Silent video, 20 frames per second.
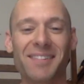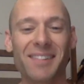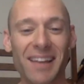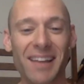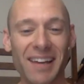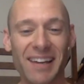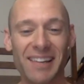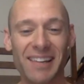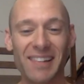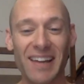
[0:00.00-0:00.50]

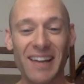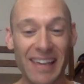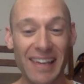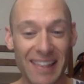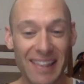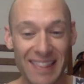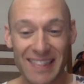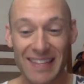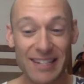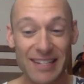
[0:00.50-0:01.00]
Like like
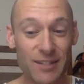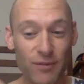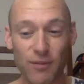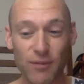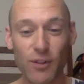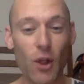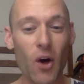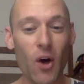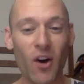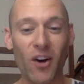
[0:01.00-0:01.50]
these
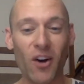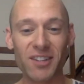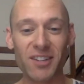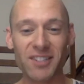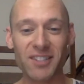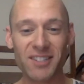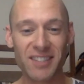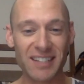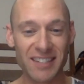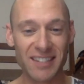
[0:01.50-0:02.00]

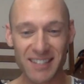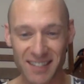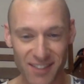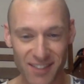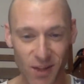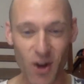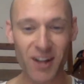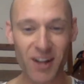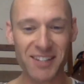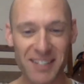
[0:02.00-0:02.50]
flaws, these
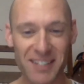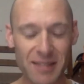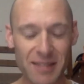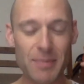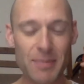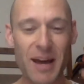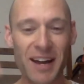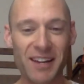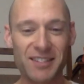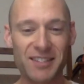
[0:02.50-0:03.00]
thoughts in the
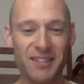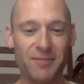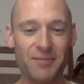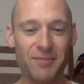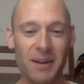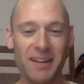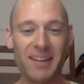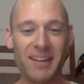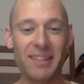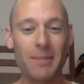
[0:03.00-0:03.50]
backs of
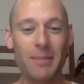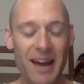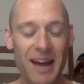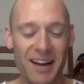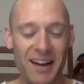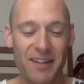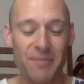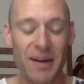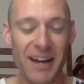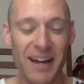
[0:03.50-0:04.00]
my, in the
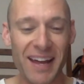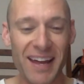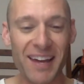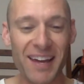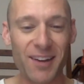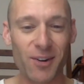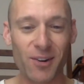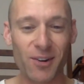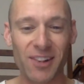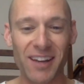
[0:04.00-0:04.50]
back of my
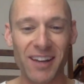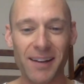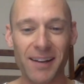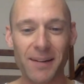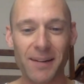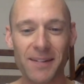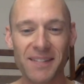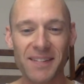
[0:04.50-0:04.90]
head are like